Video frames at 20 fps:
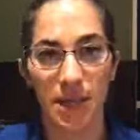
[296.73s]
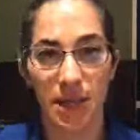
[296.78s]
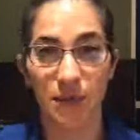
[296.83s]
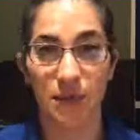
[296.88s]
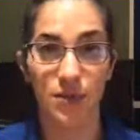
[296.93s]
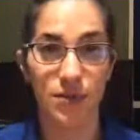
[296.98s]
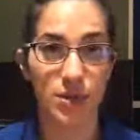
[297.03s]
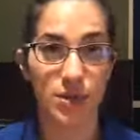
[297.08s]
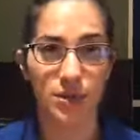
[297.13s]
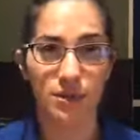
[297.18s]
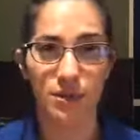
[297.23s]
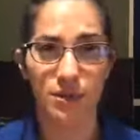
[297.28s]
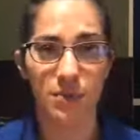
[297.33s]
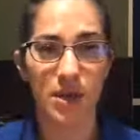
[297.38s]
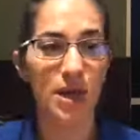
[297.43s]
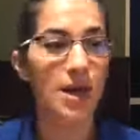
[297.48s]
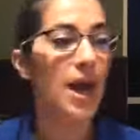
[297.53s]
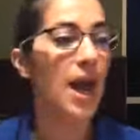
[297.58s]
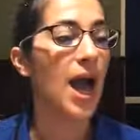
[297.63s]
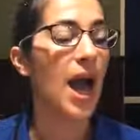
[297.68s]
Like, for instance, for
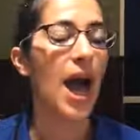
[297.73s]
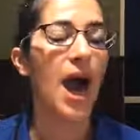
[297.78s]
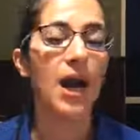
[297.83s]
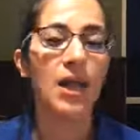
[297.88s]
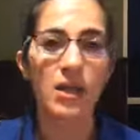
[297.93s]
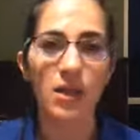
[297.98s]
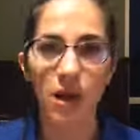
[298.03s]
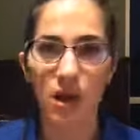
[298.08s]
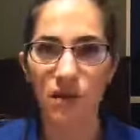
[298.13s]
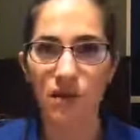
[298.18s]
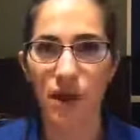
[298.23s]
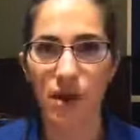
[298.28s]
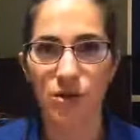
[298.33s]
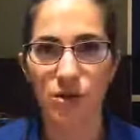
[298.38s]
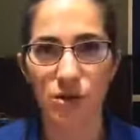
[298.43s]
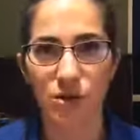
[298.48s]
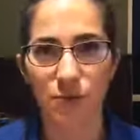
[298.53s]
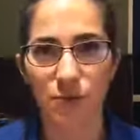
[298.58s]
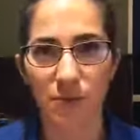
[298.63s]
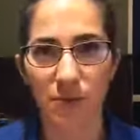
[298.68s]
me, I love our
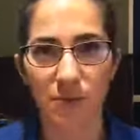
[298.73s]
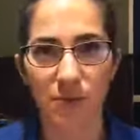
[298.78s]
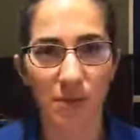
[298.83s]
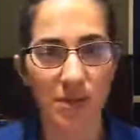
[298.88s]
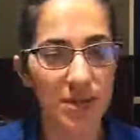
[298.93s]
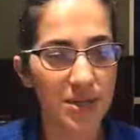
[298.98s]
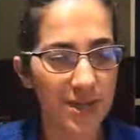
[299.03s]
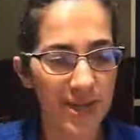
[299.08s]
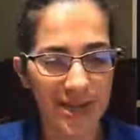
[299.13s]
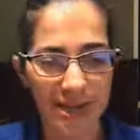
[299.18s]
Supreme pizza.